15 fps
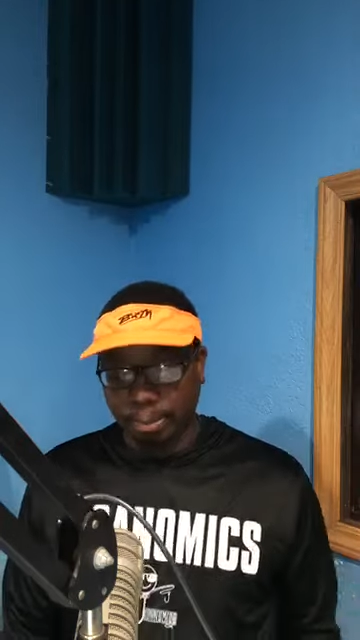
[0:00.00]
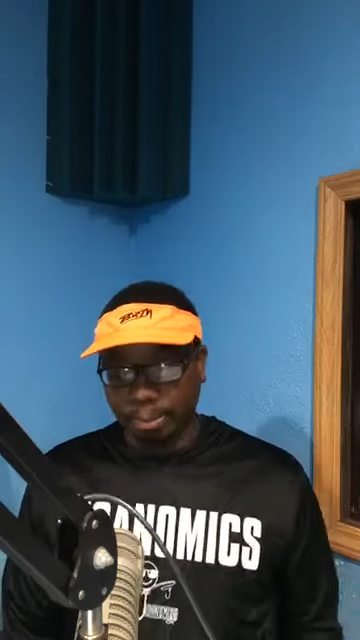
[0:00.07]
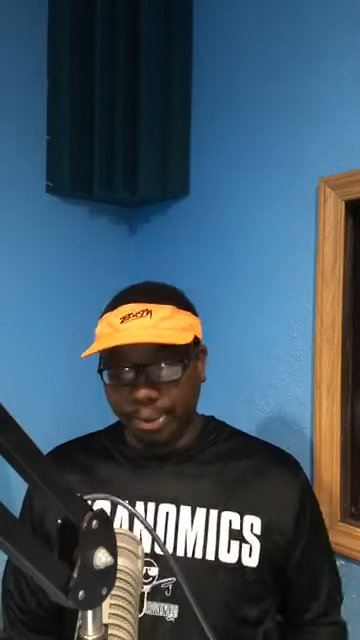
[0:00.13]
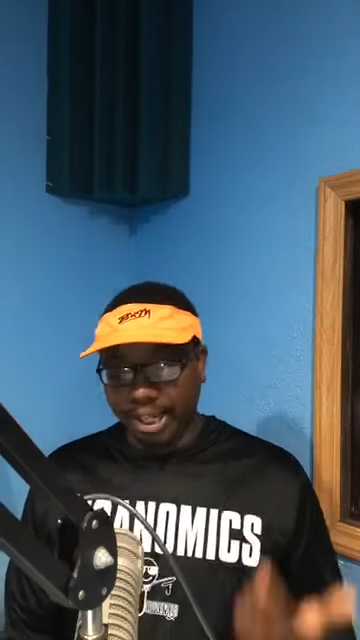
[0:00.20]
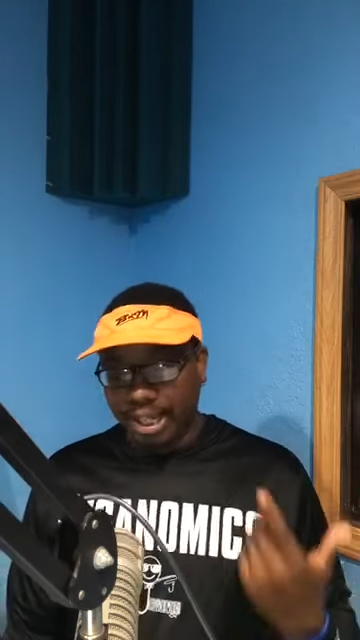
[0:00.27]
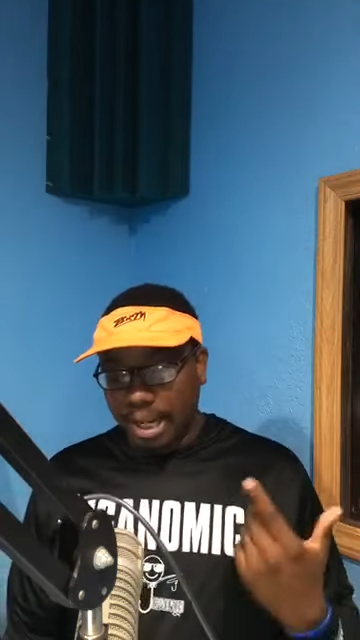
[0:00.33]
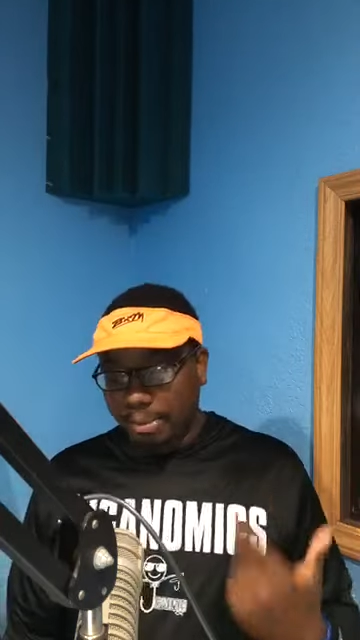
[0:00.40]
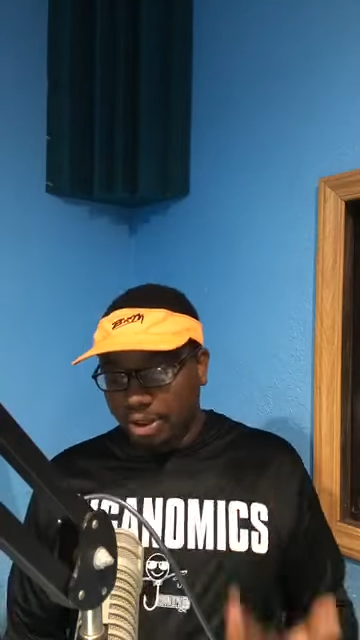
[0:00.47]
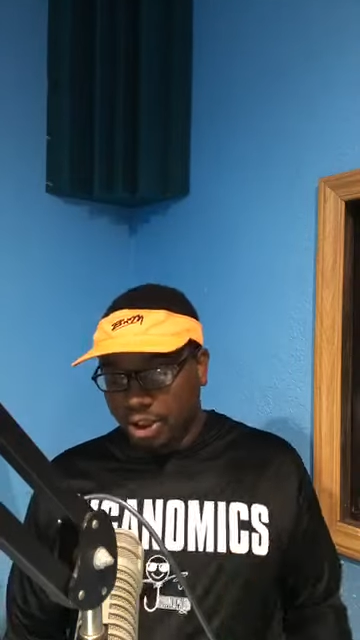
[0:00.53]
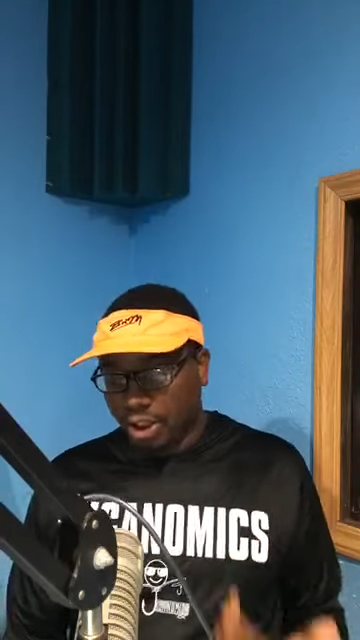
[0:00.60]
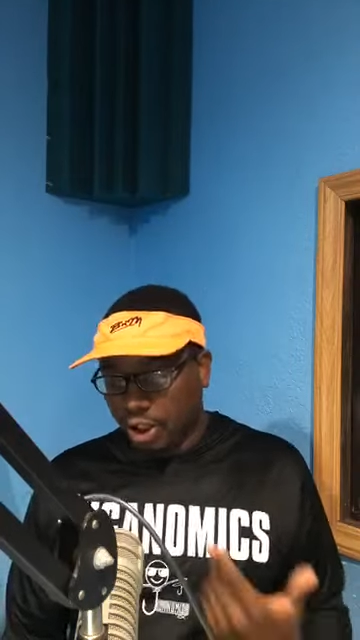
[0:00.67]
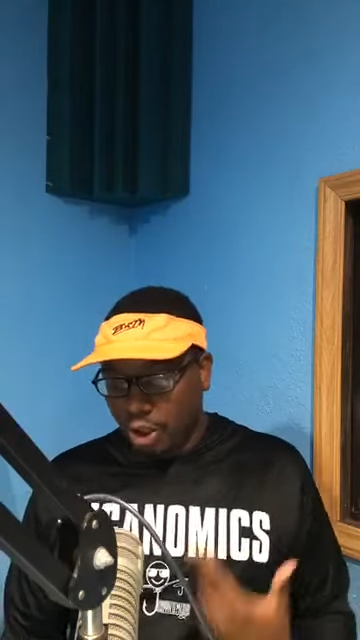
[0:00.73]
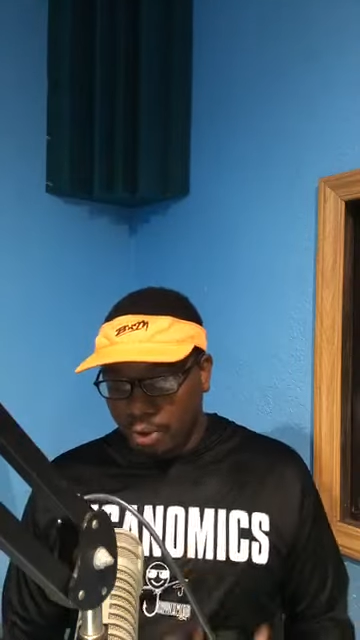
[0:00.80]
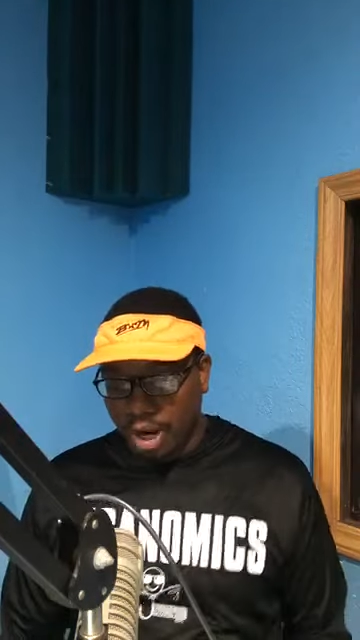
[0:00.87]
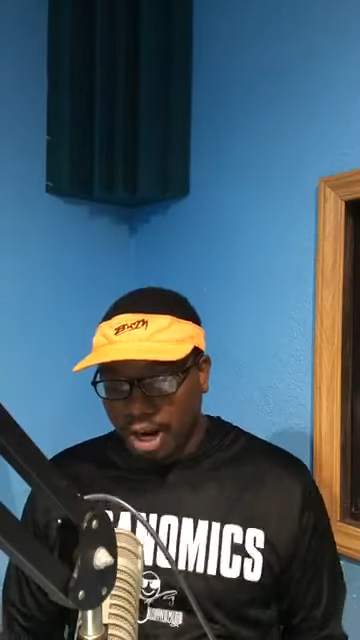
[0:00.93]
Being able to
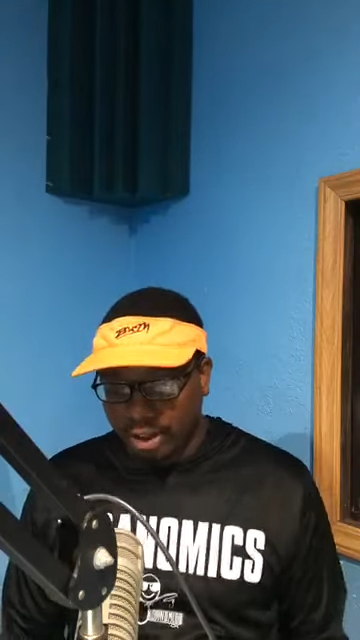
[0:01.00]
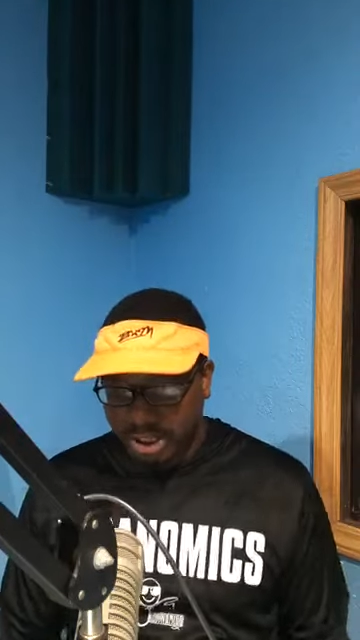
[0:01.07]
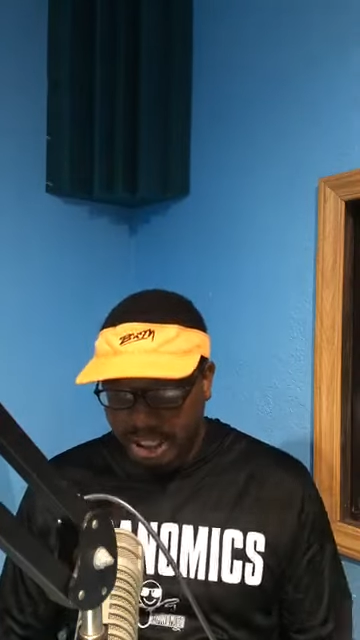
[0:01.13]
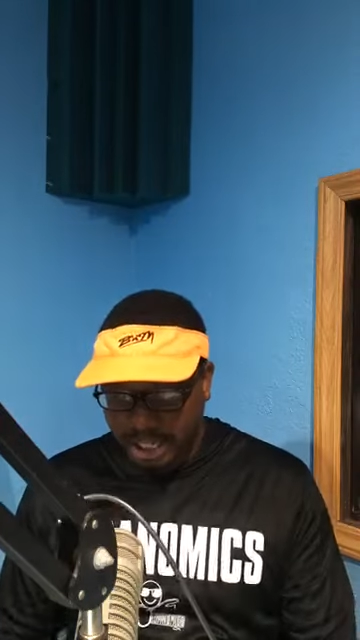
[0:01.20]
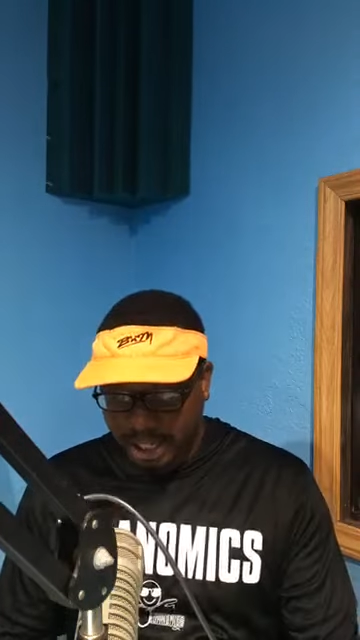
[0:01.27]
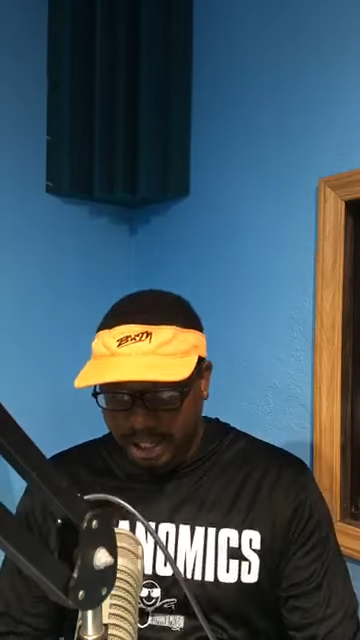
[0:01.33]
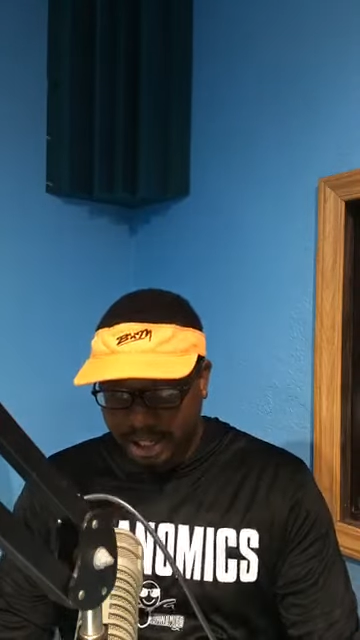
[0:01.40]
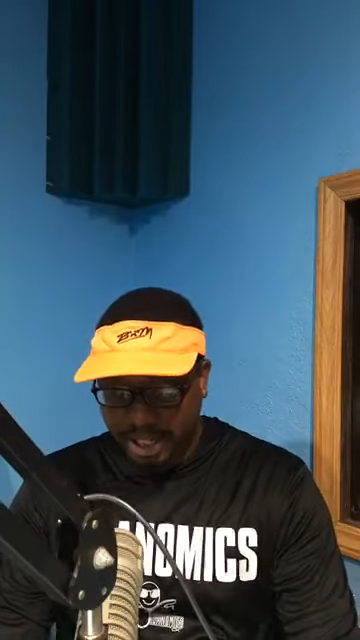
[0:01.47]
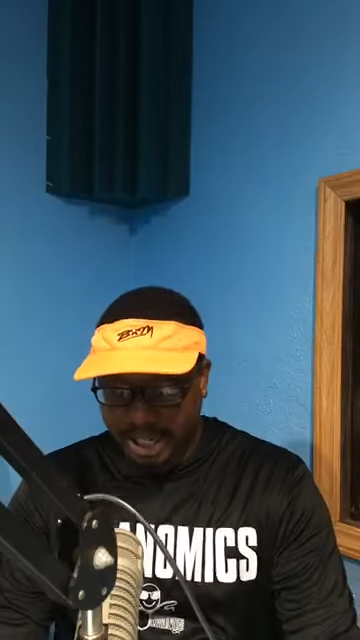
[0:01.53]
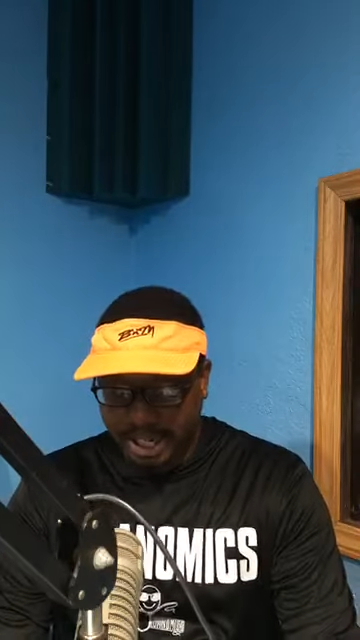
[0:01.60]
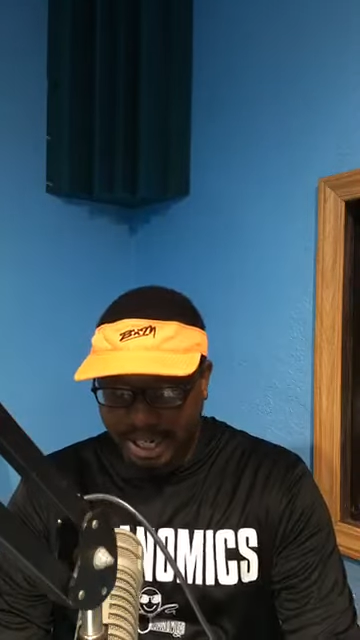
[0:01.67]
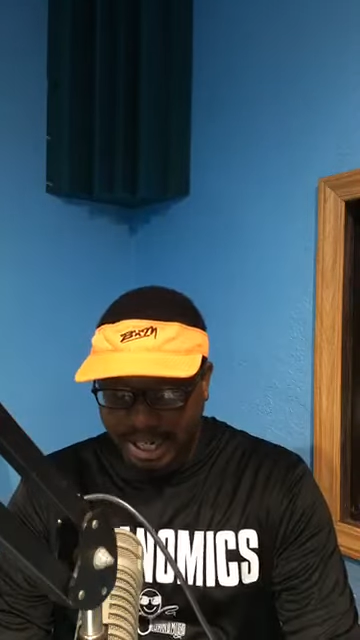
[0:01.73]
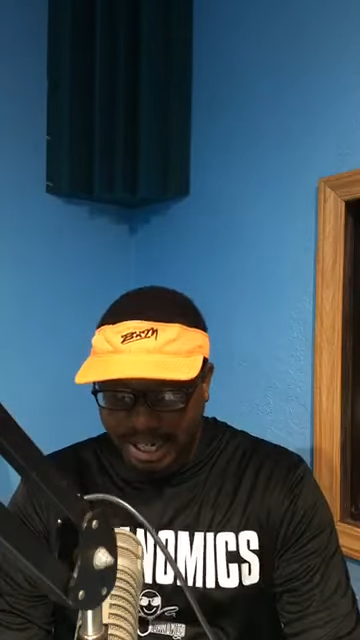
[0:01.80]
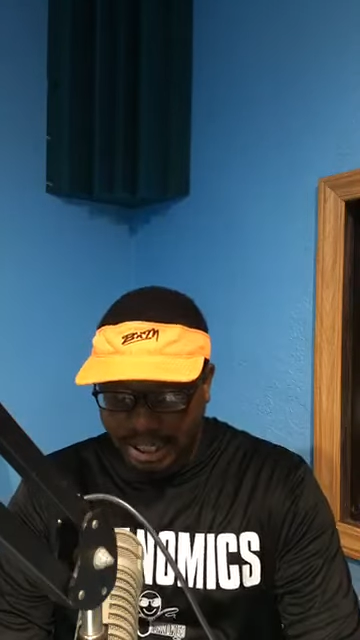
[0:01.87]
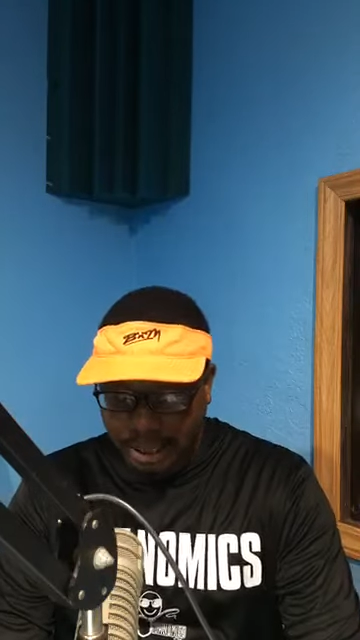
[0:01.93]
go out there
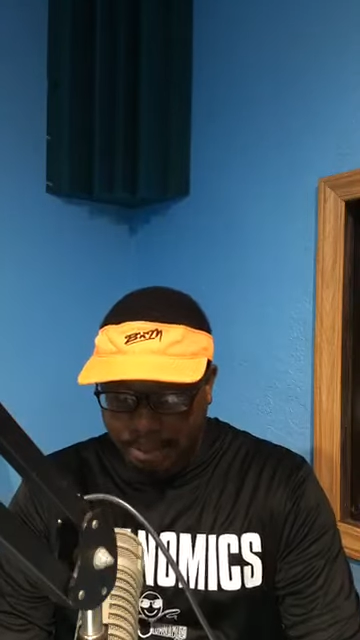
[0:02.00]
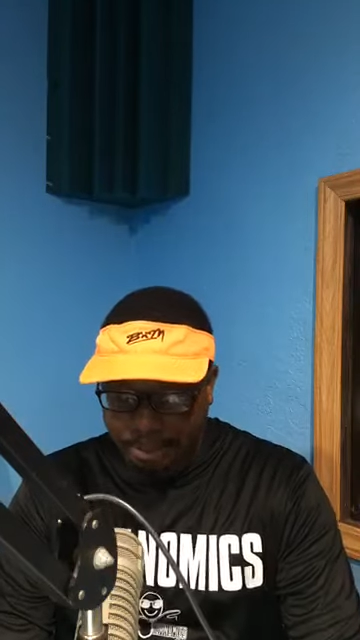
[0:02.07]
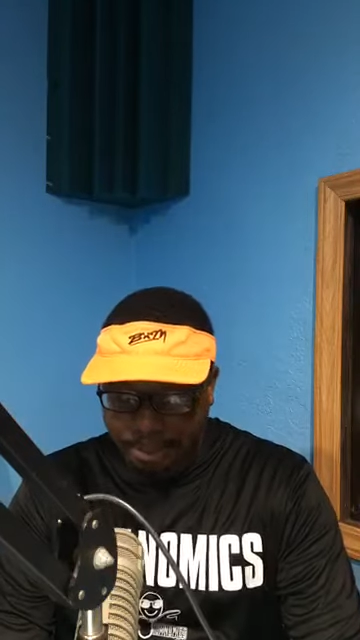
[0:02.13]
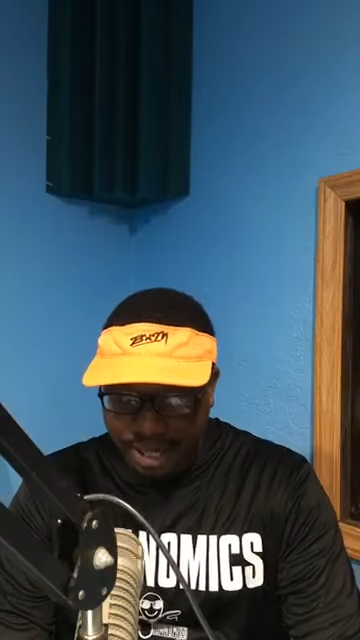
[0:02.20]
and